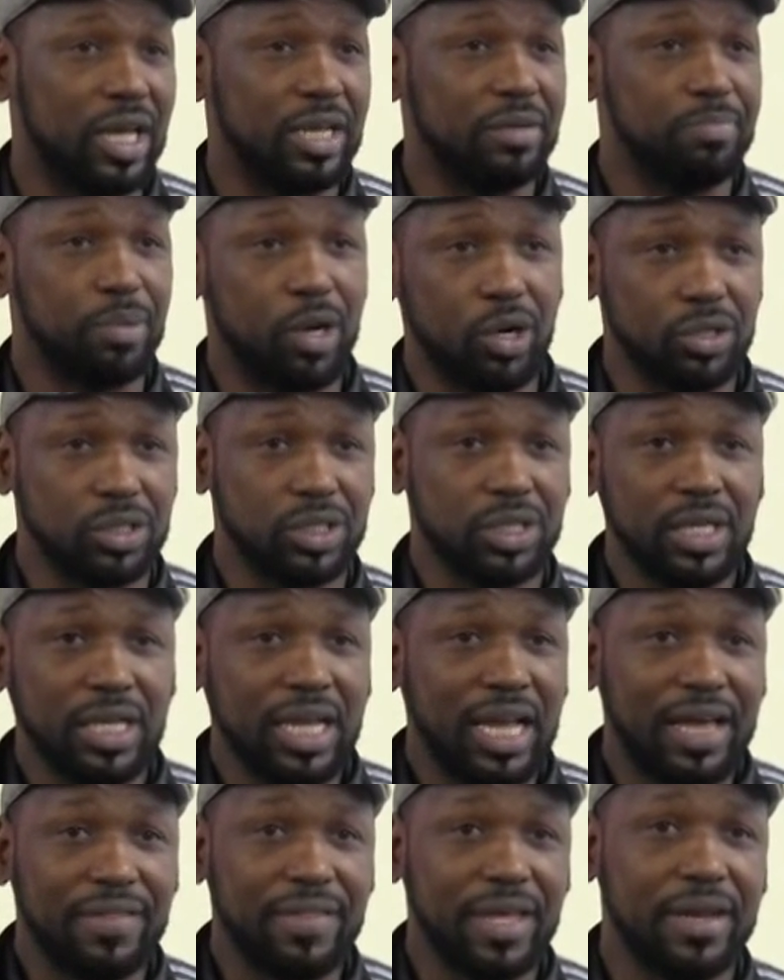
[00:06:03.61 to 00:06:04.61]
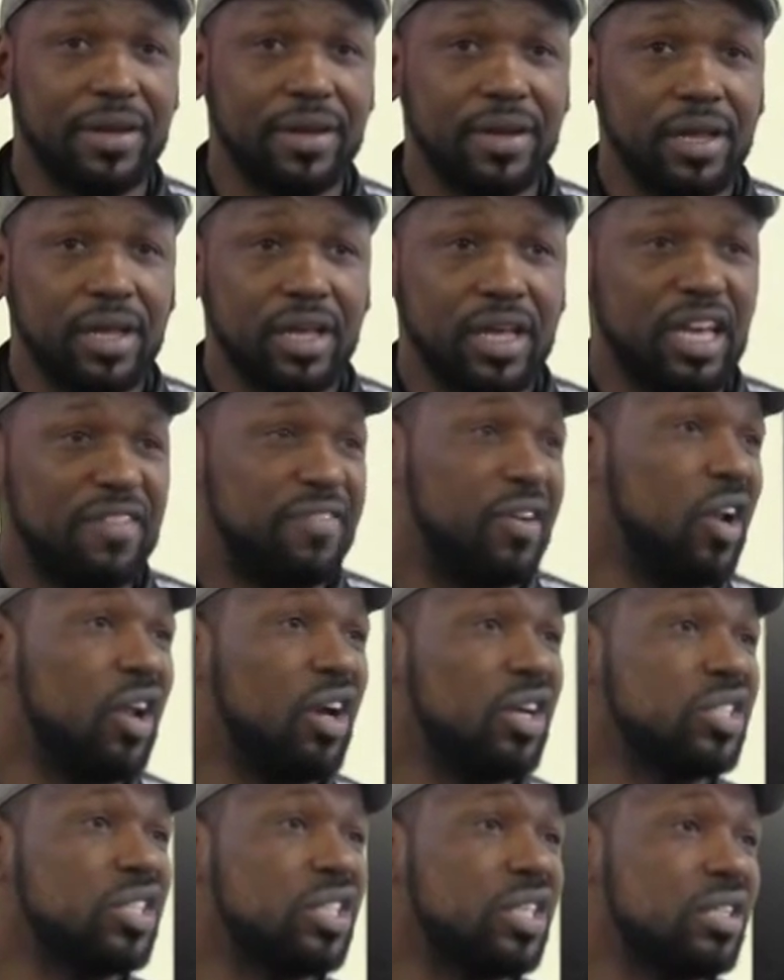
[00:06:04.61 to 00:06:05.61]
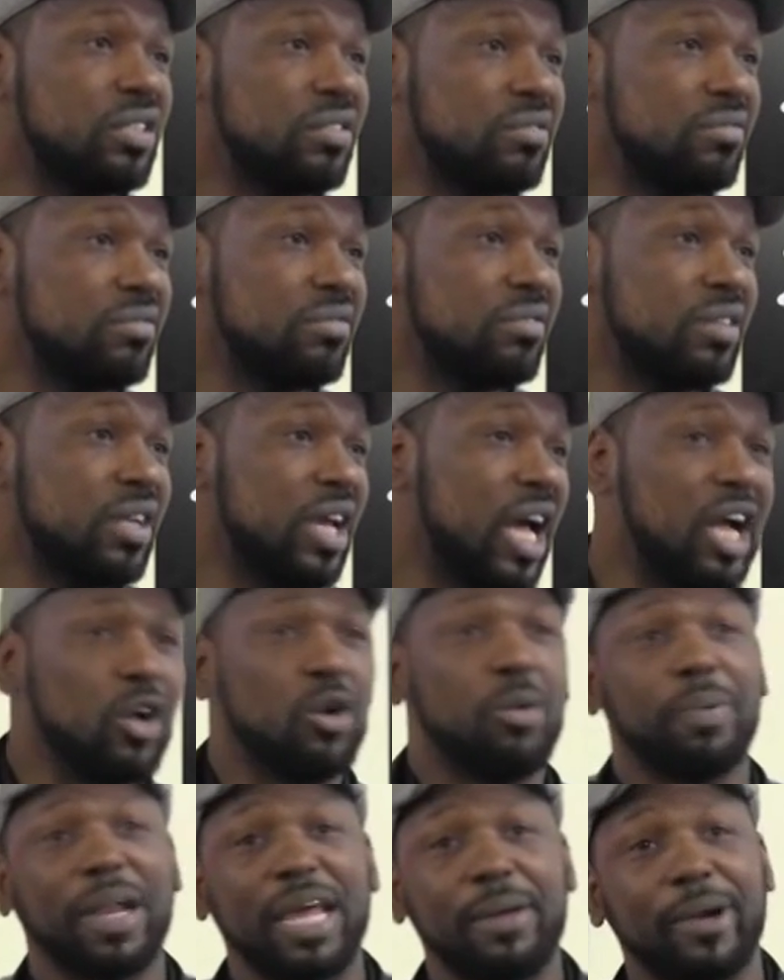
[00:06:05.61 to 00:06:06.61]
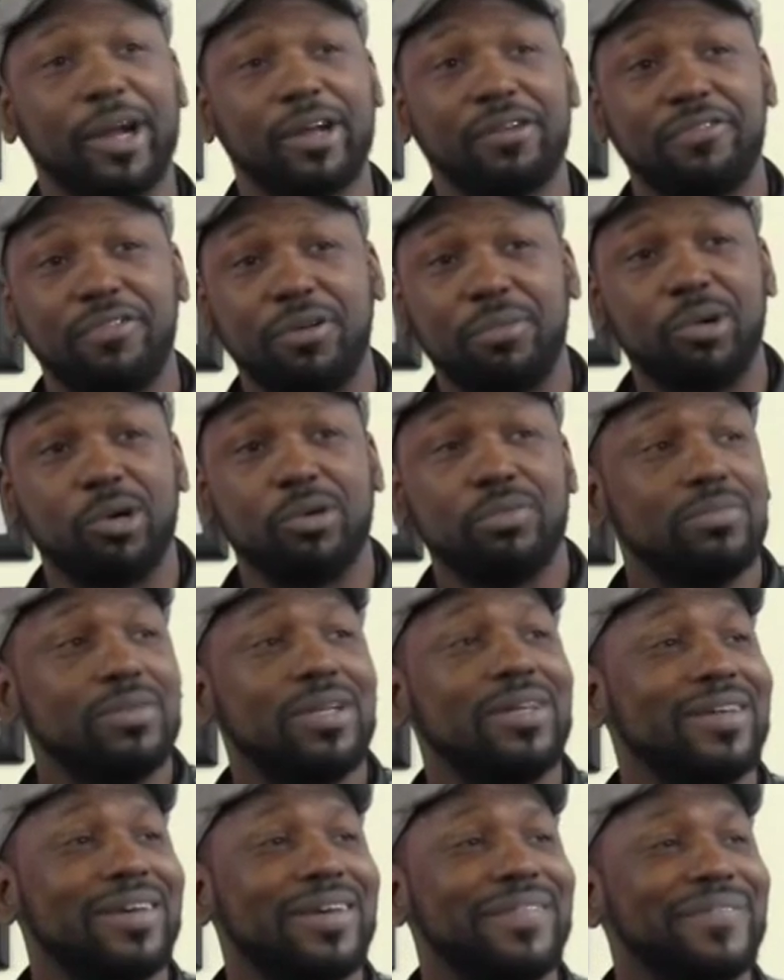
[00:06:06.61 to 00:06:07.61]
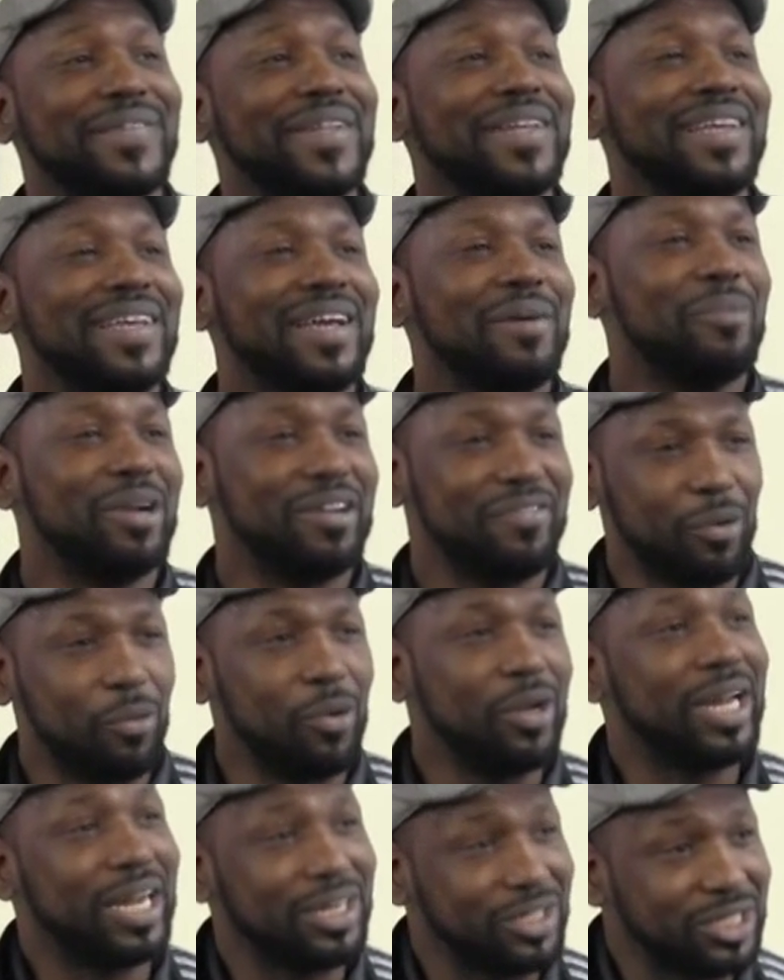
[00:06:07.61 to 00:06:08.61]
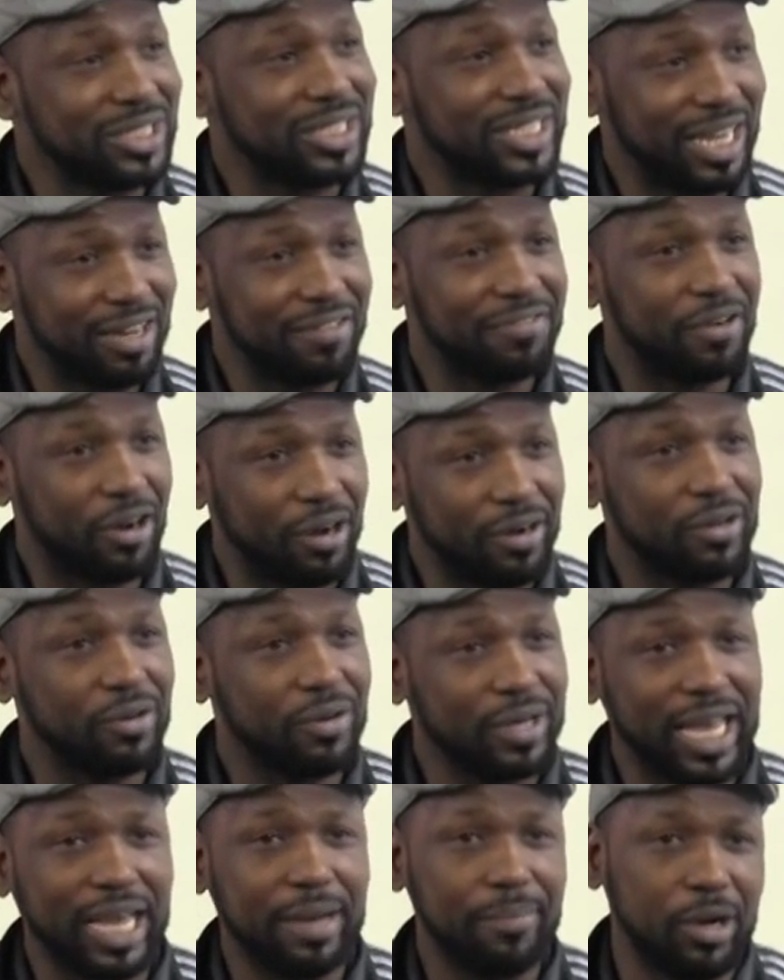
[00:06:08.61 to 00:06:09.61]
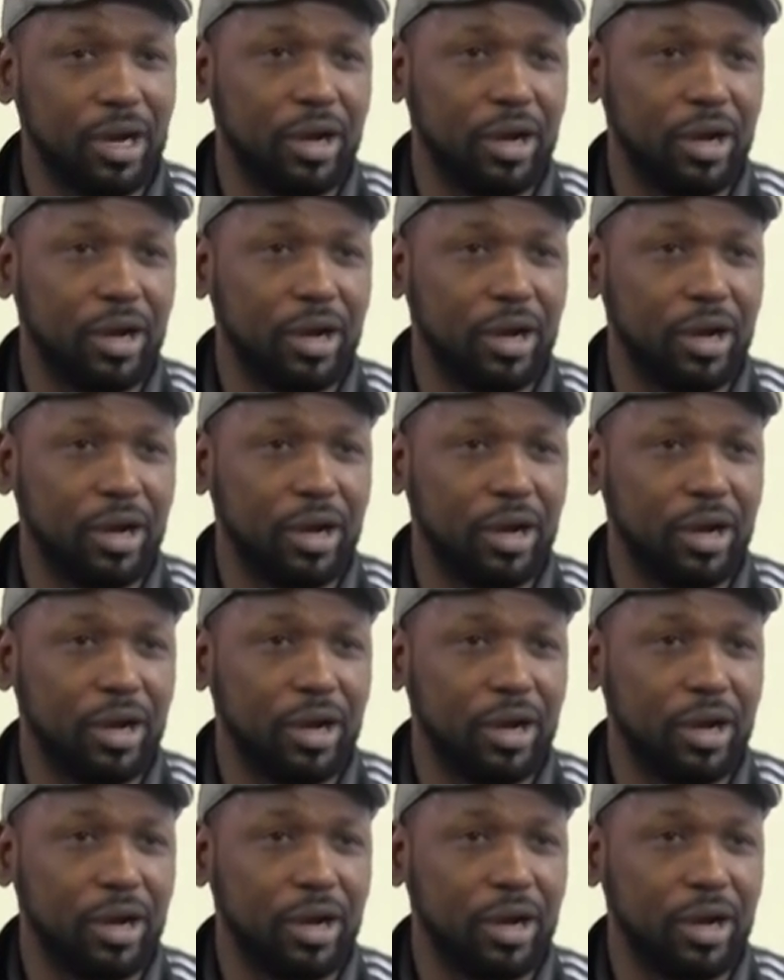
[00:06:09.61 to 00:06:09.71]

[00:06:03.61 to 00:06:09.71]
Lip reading: I'd box, and then if I lost, I'd go and play American football. But if I won, I'd just see how far I could get.